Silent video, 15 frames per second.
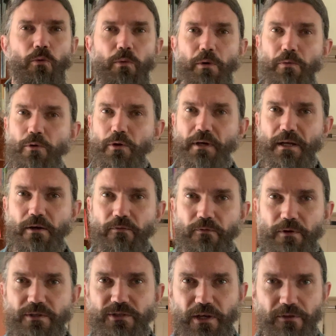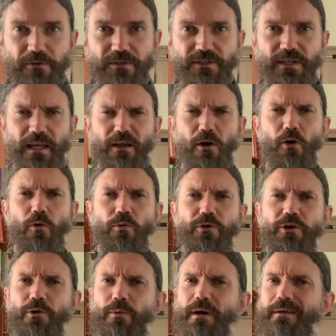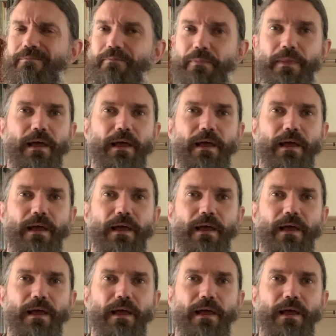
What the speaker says: we were looking out for each other and saying, oh, you know what?